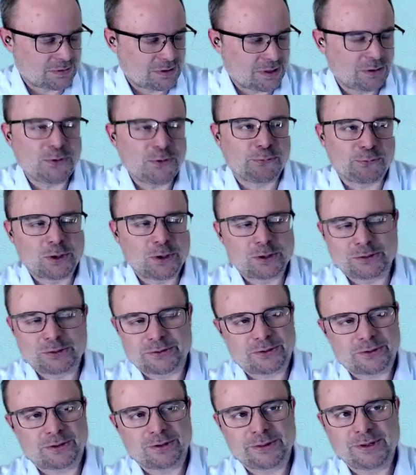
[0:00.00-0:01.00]
if you
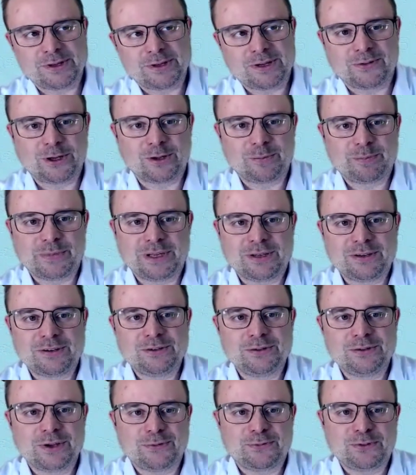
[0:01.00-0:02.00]
followed all the development,
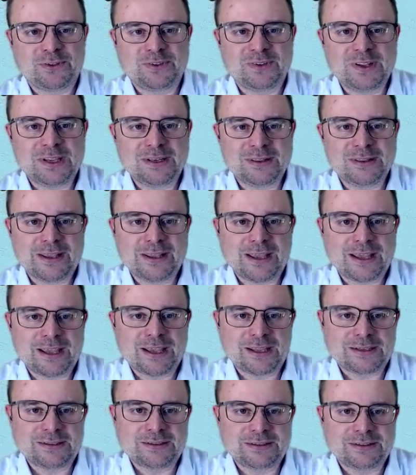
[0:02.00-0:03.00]
you have seen
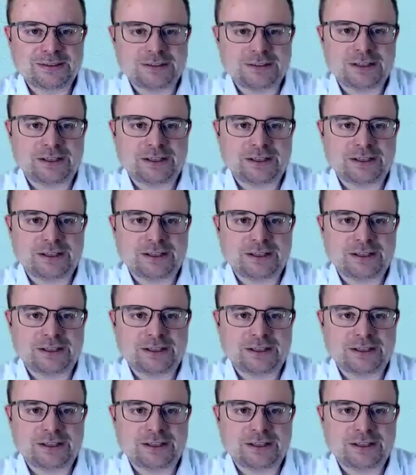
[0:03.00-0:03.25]
that